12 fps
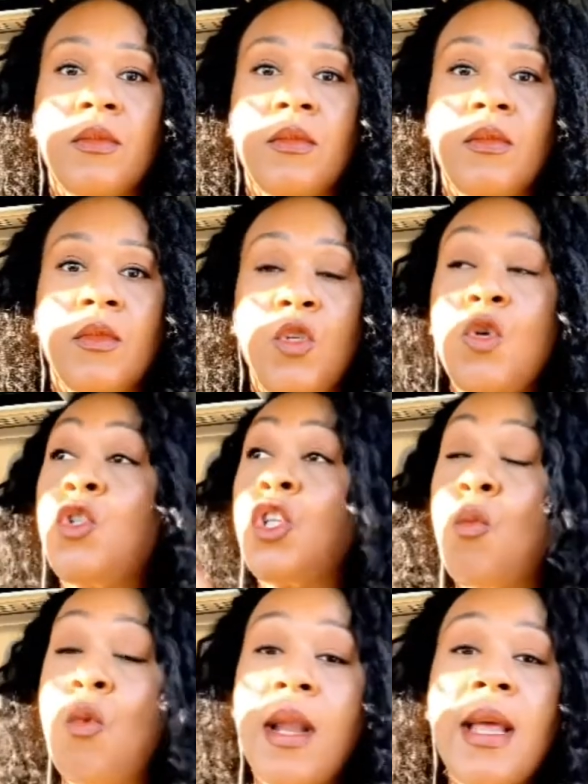You should
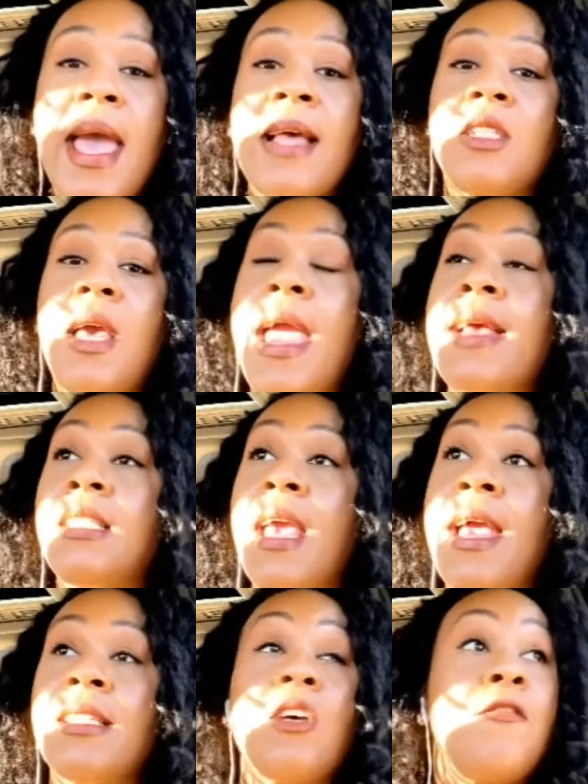want to,
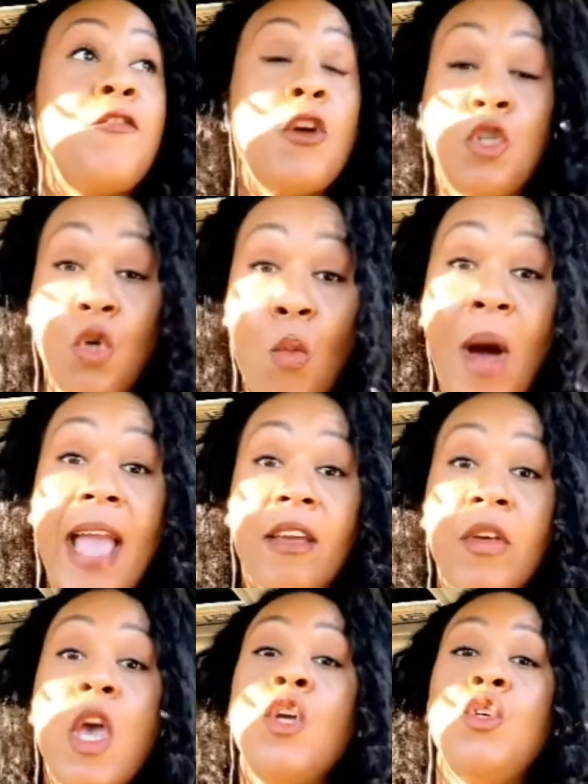as a future wife,
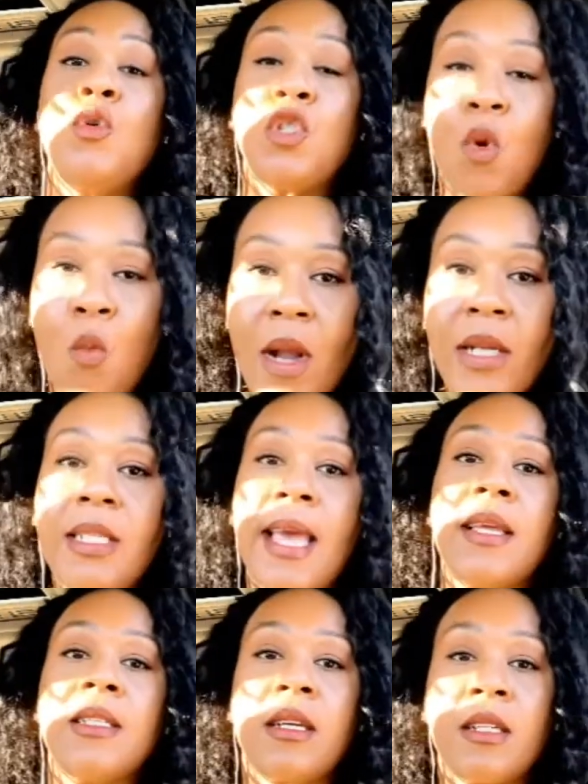you should want to take
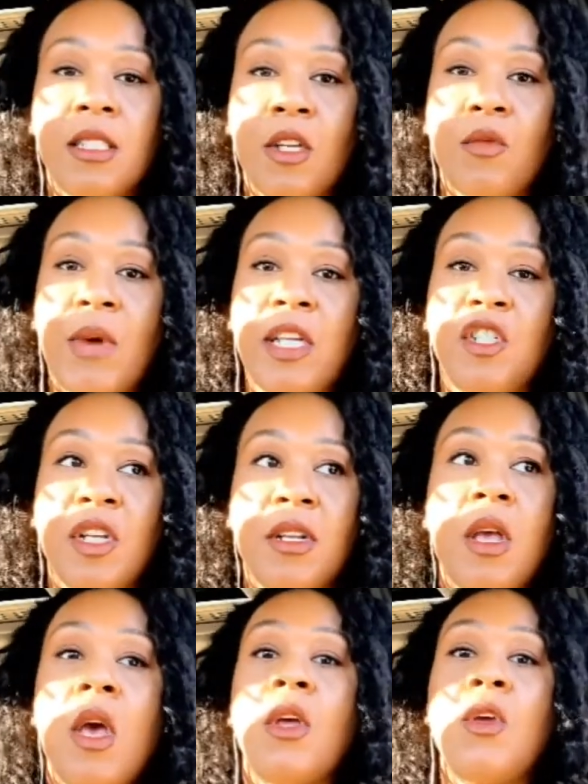into consideration,
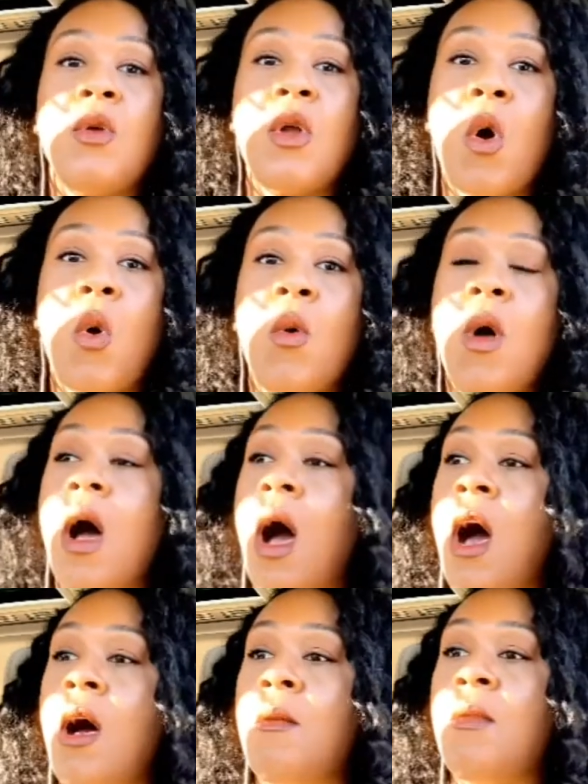a
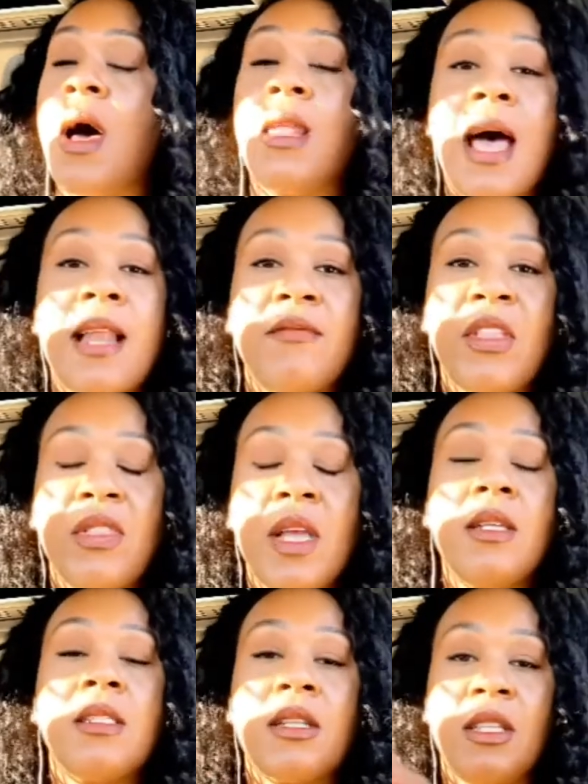lot of the
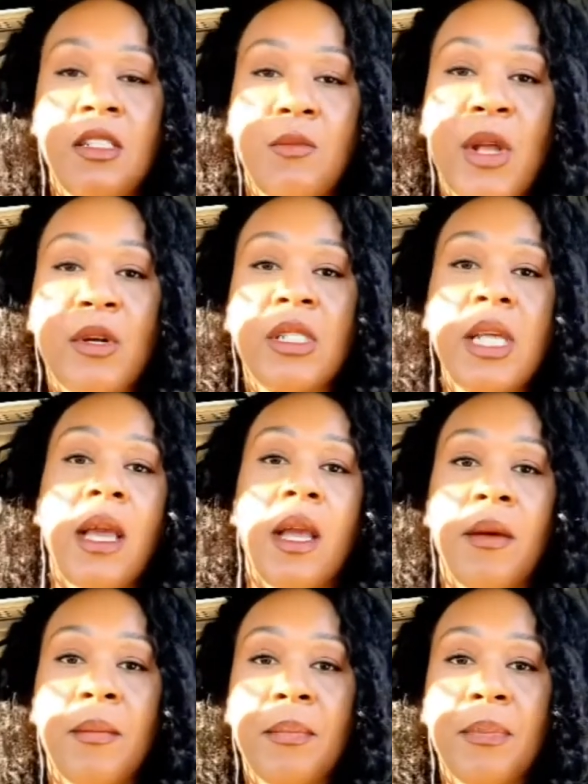things that these men are
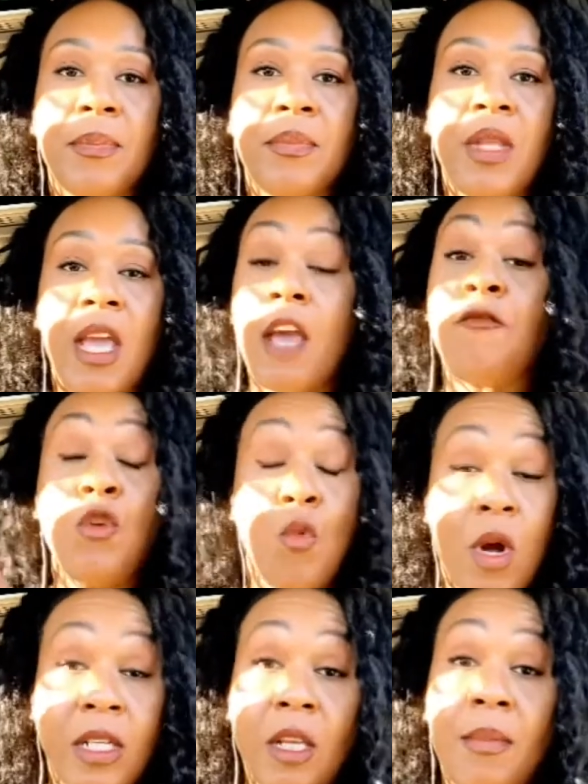saying, if you
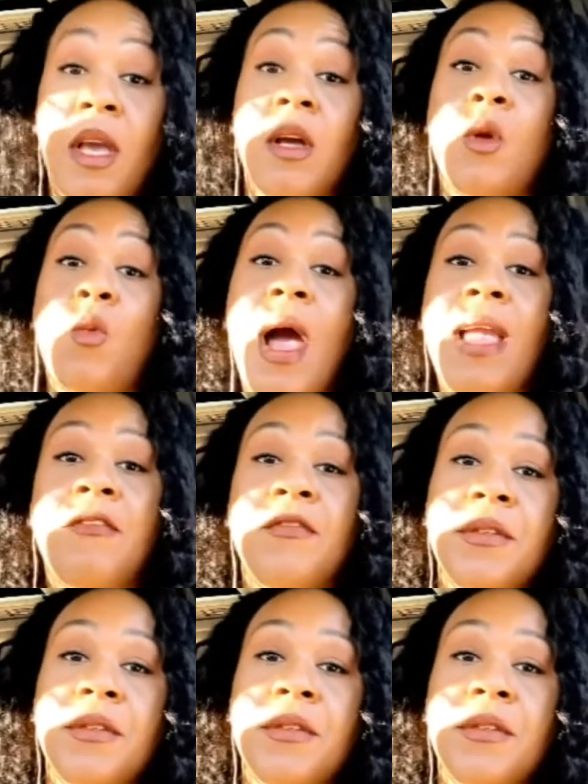want to be a good wife.